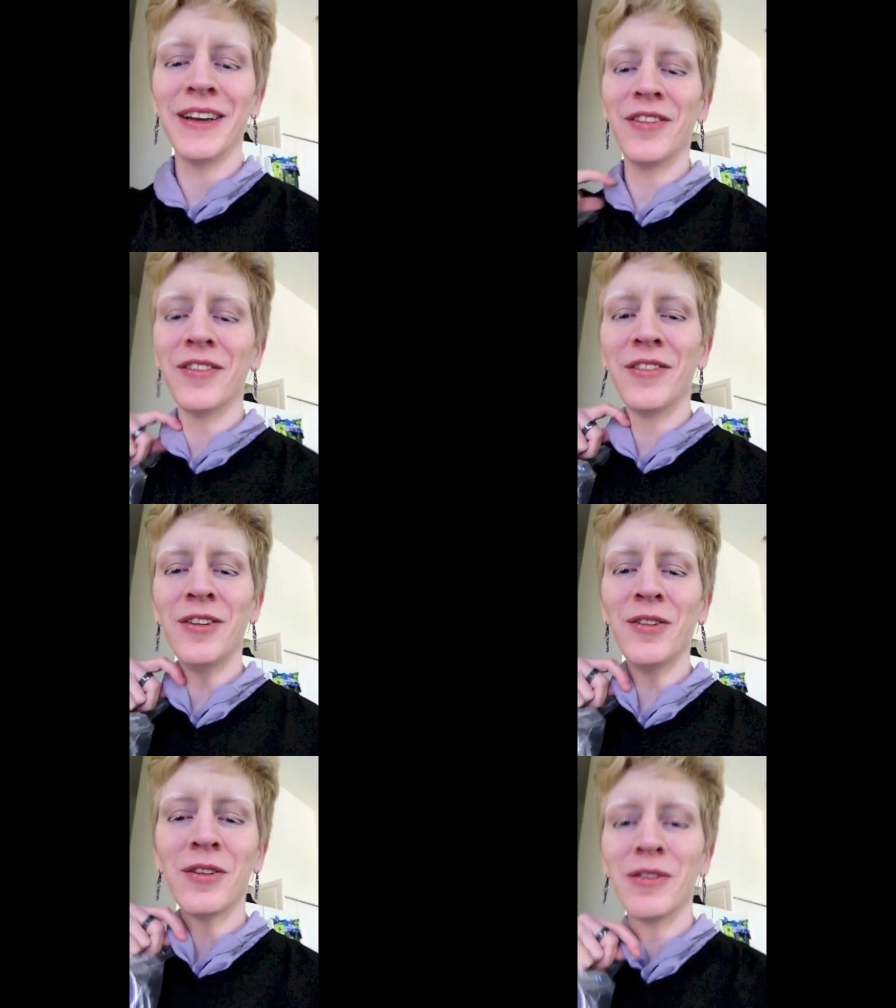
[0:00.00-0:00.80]
it's a
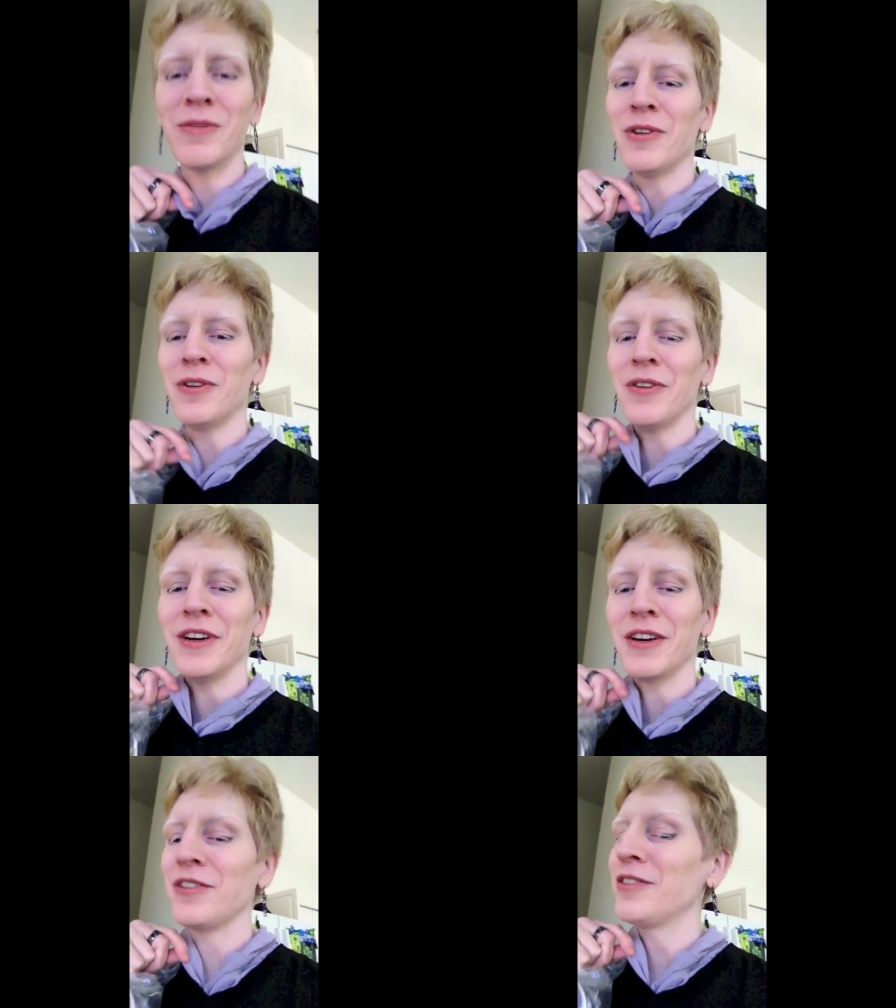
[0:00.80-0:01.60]
silk
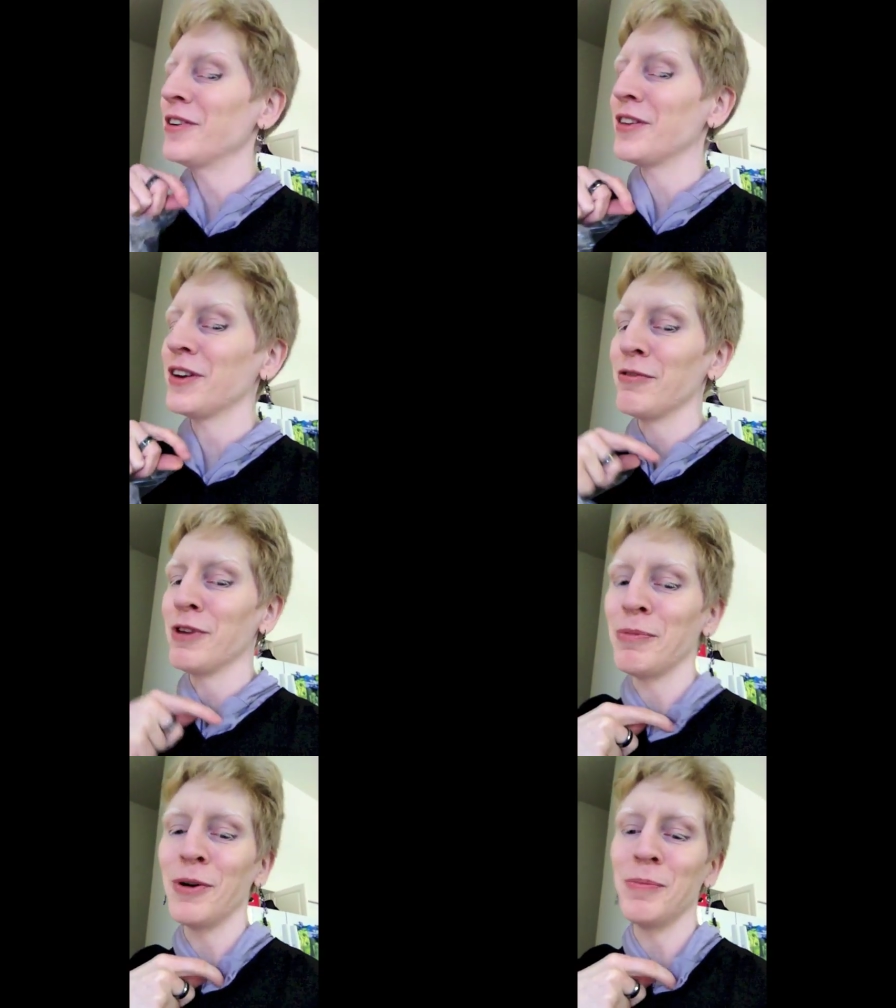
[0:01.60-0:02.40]
turtleneck shirt that I've
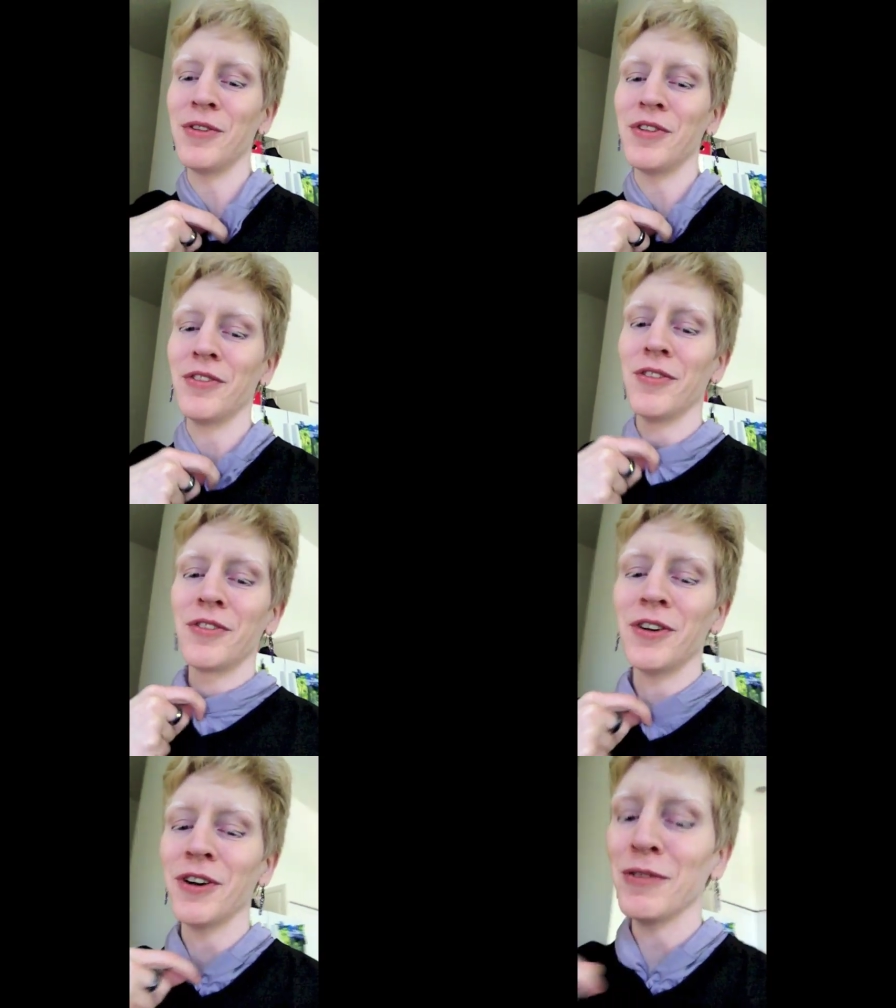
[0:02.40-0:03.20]
repurposed as a
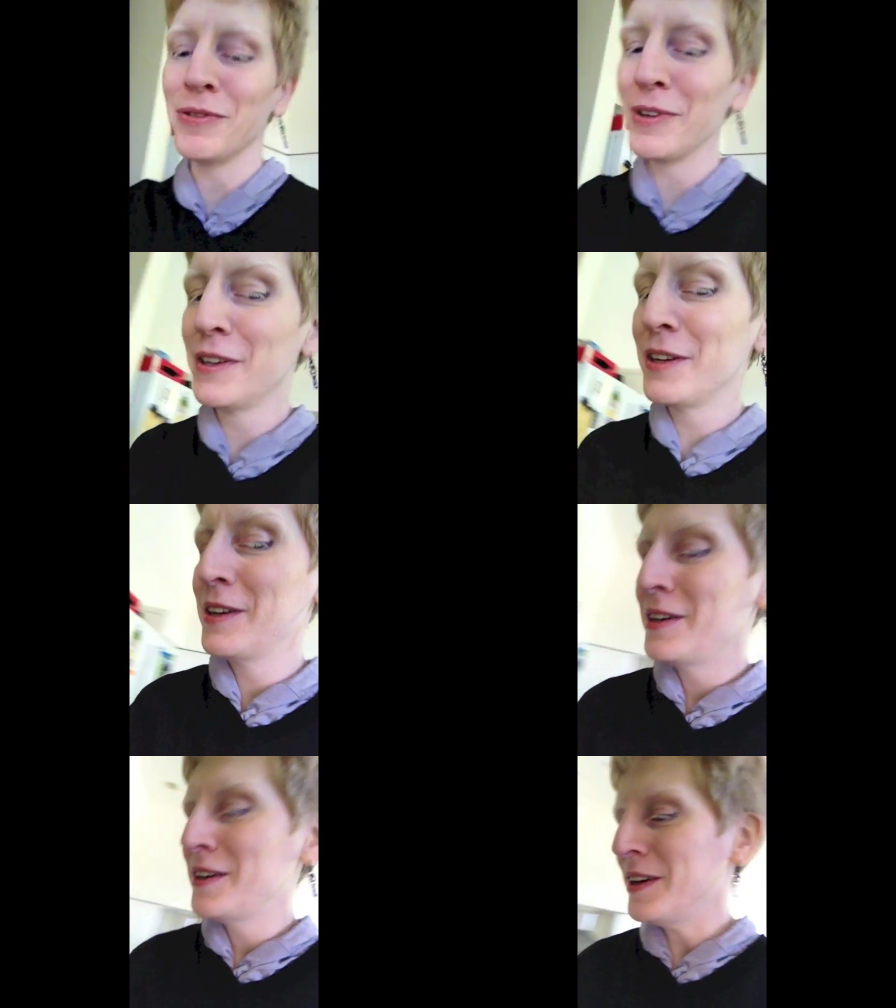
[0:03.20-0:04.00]

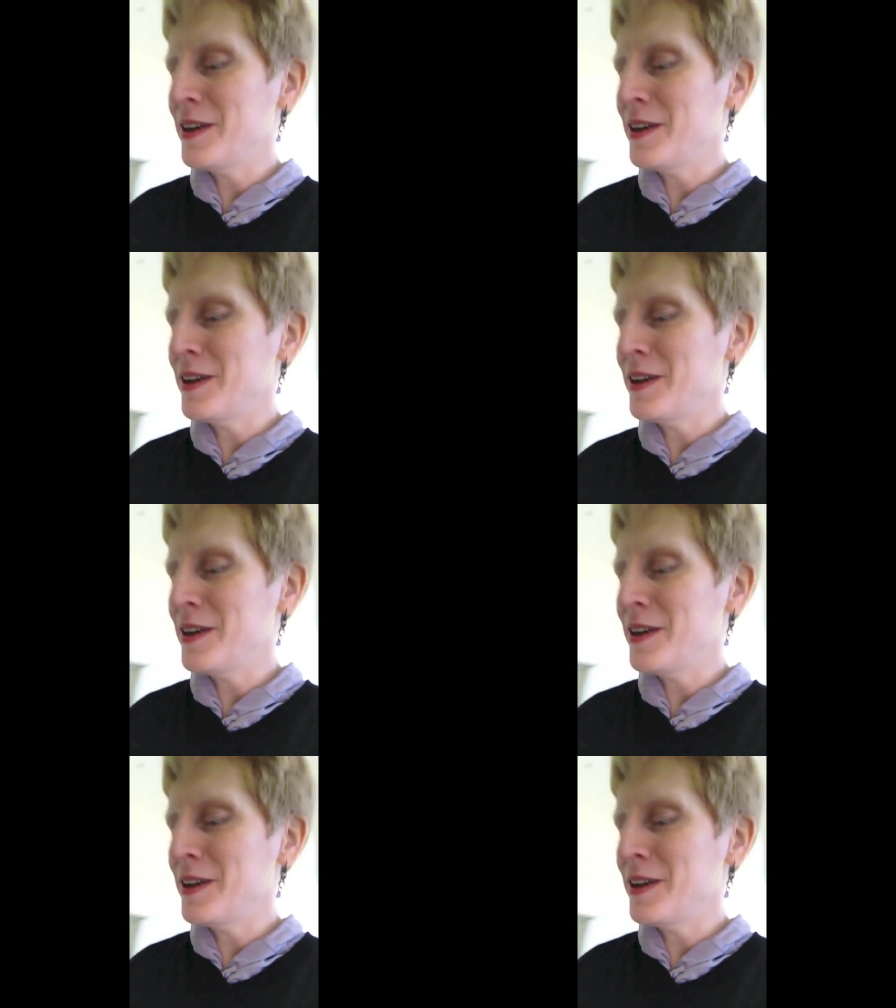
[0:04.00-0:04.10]
scarf.